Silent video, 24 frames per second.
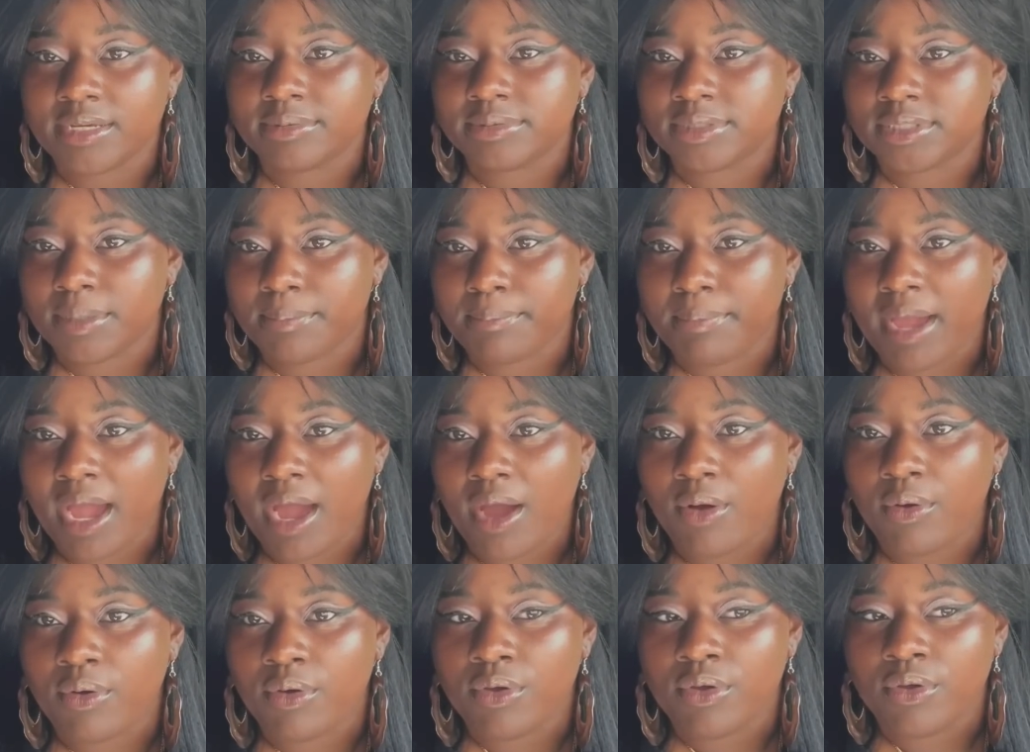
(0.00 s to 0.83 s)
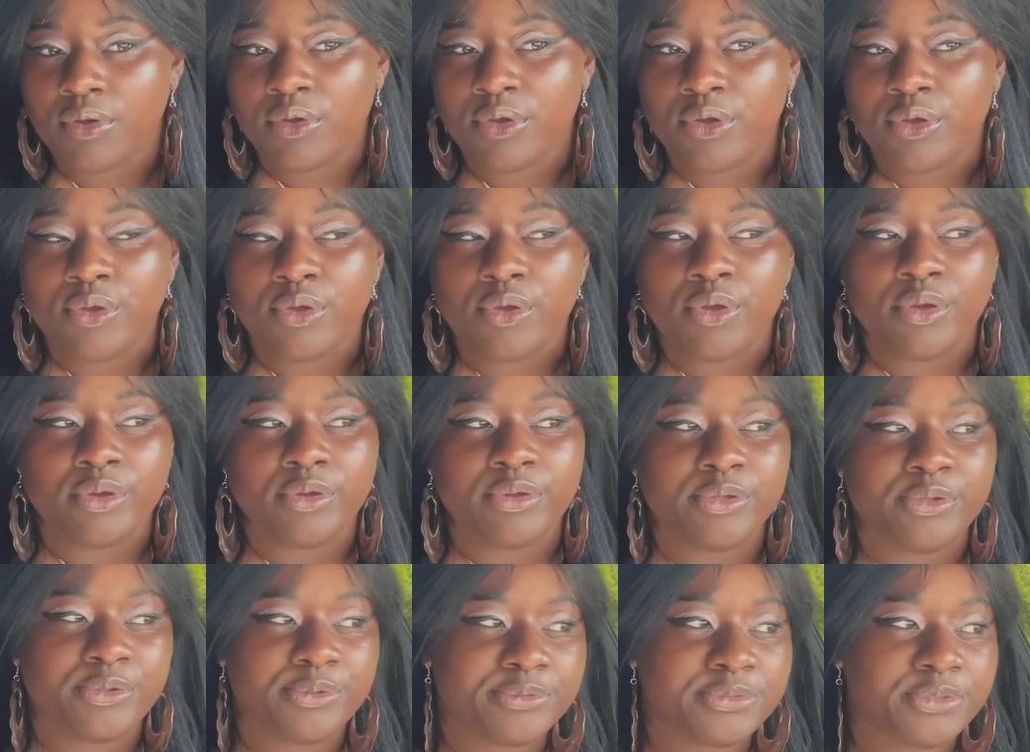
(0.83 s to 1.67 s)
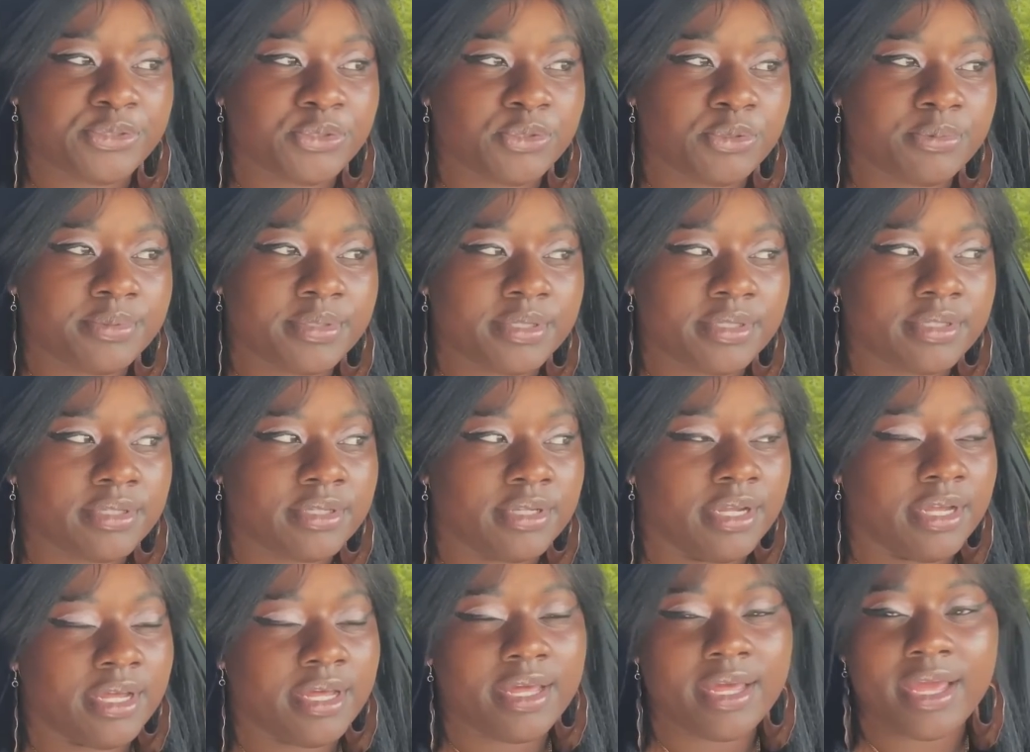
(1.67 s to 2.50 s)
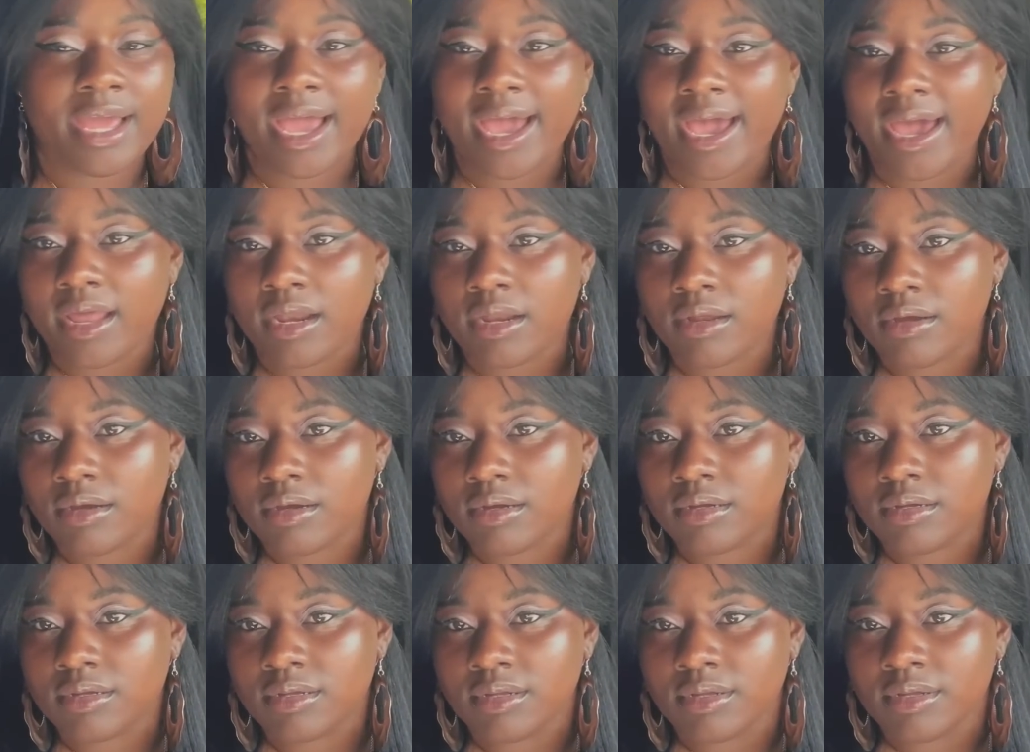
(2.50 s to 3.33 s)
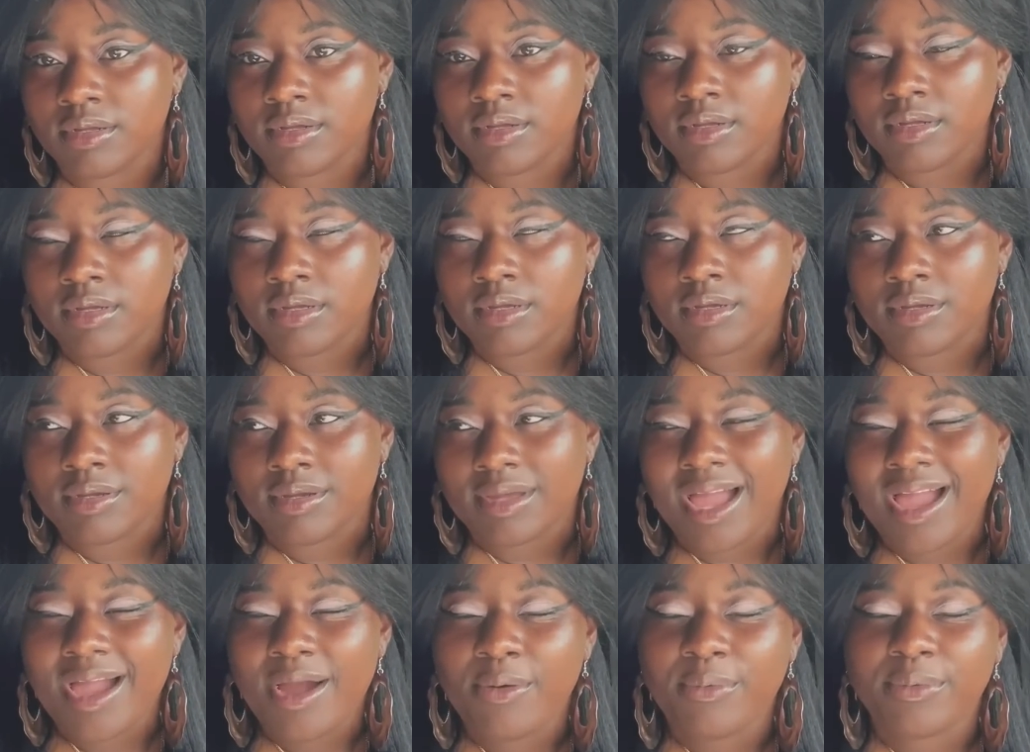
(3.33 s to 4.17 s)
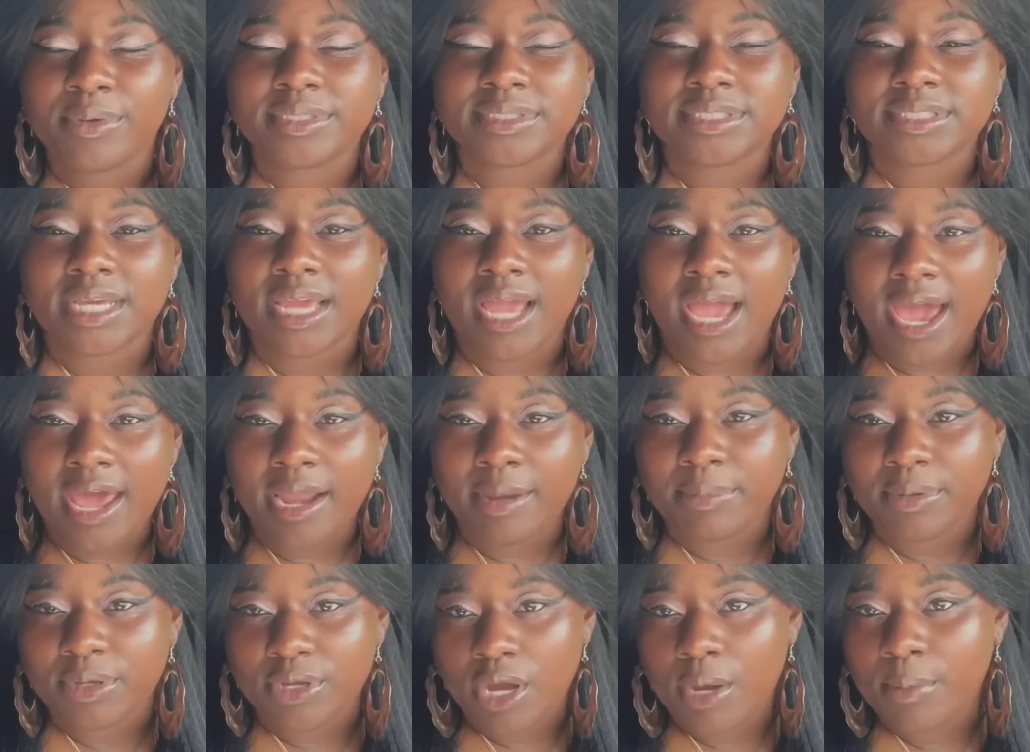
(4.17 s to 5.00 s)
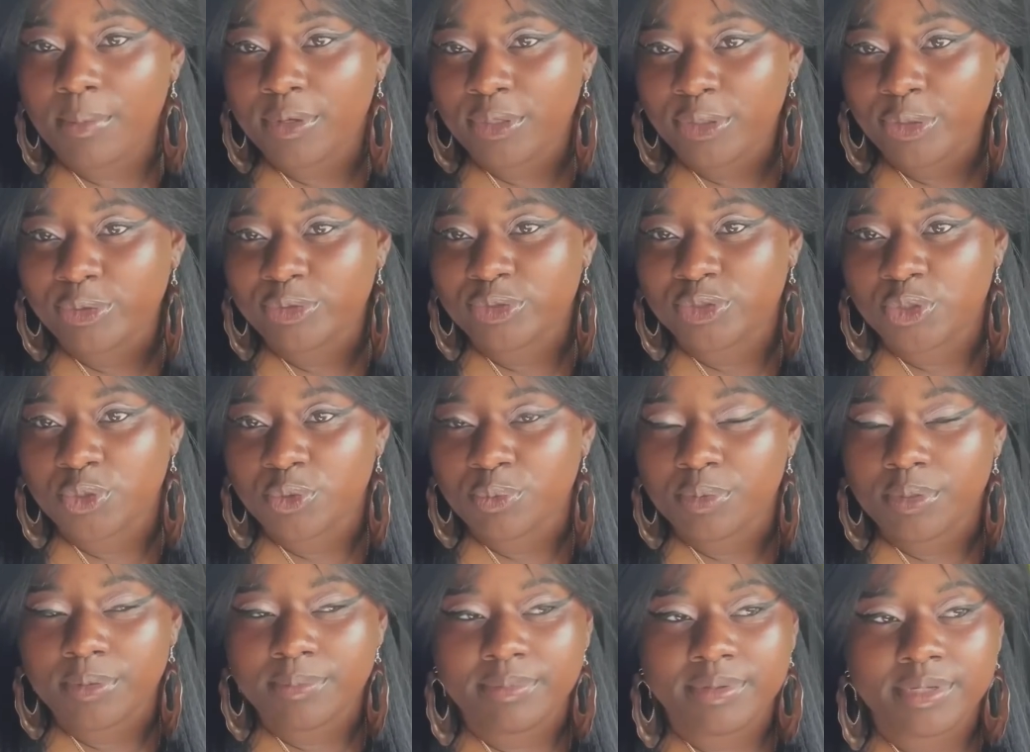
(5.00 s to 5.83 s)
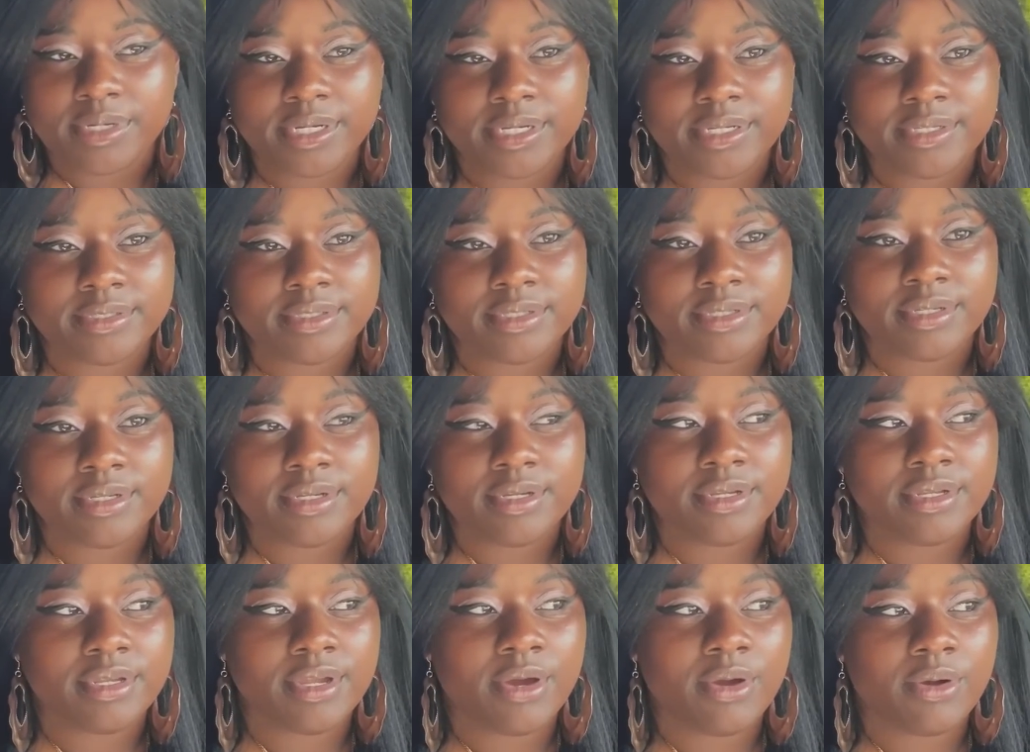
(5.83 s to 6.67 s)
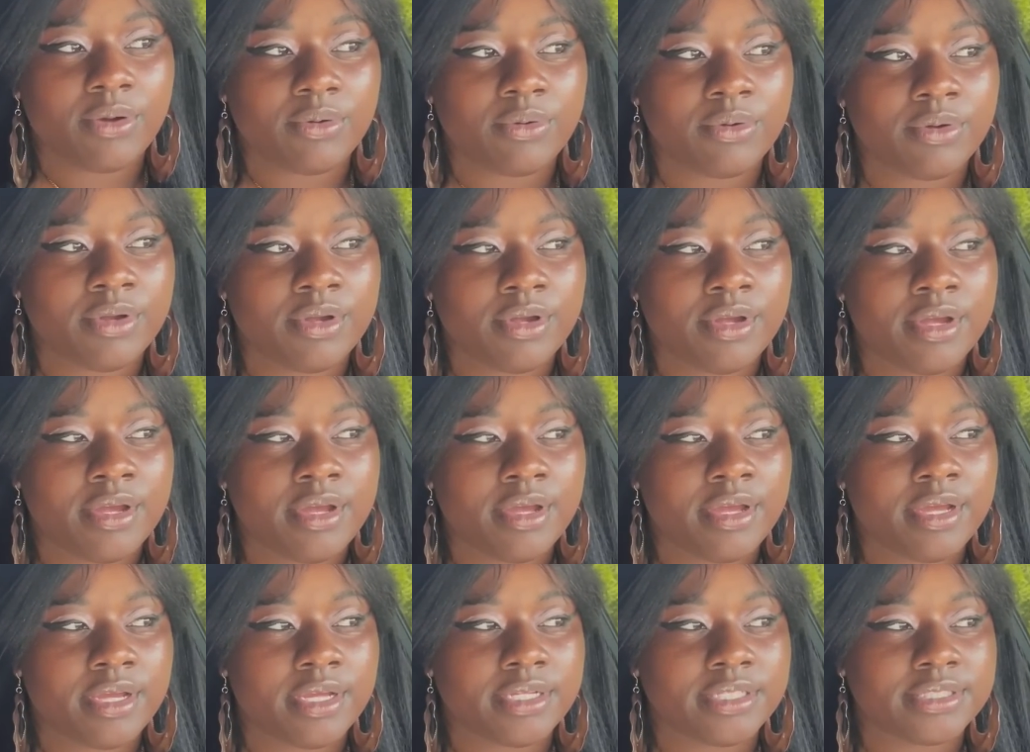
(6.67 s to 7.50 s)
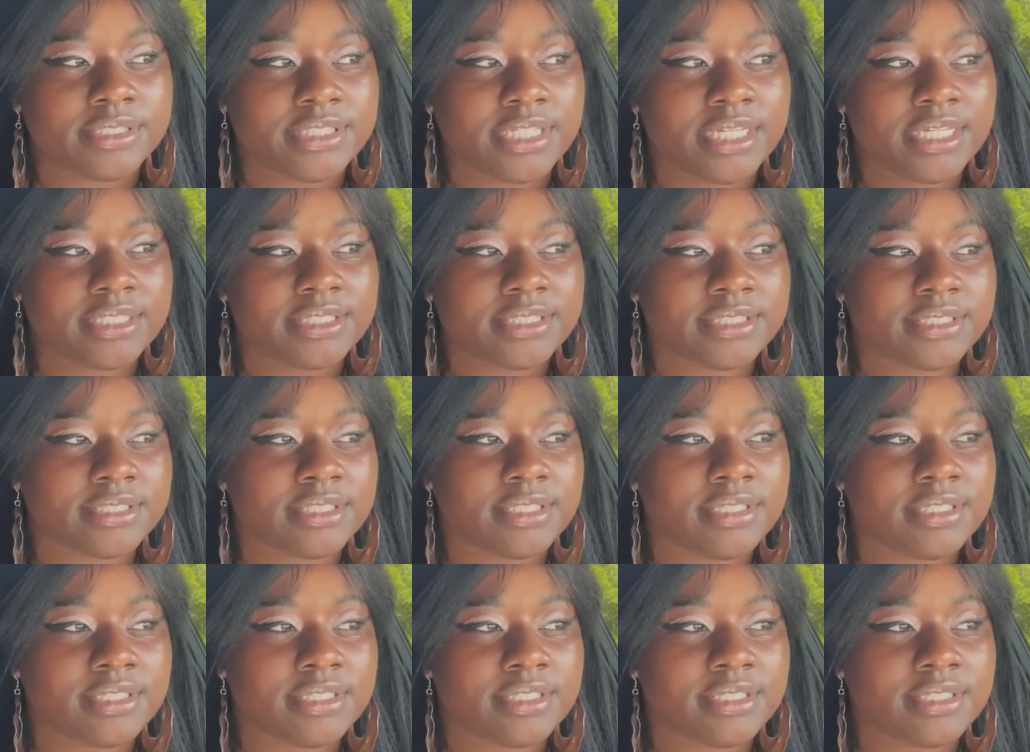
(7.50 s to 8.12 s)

about YouTubing, how to, I don't want to say how to become a YouTuber, but, you know, just